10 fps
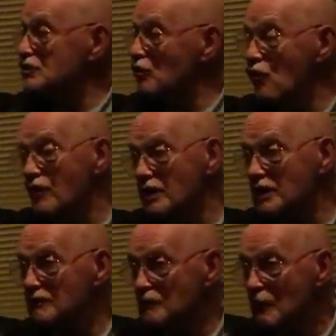was
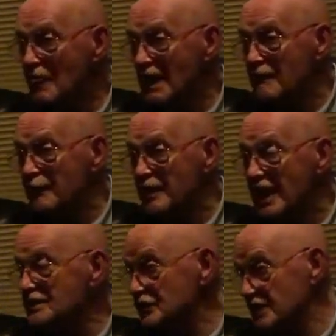over
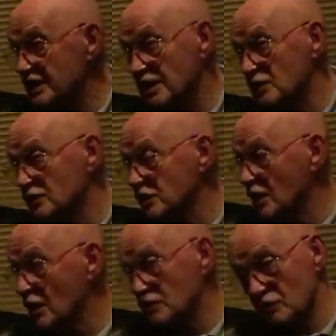at the Syndicate, the
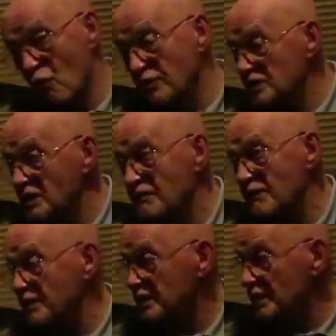Stars, over in South
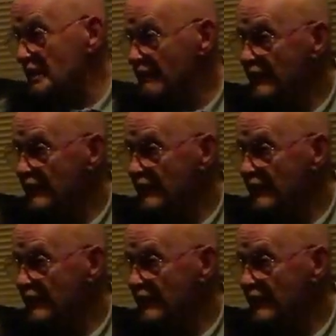Africa.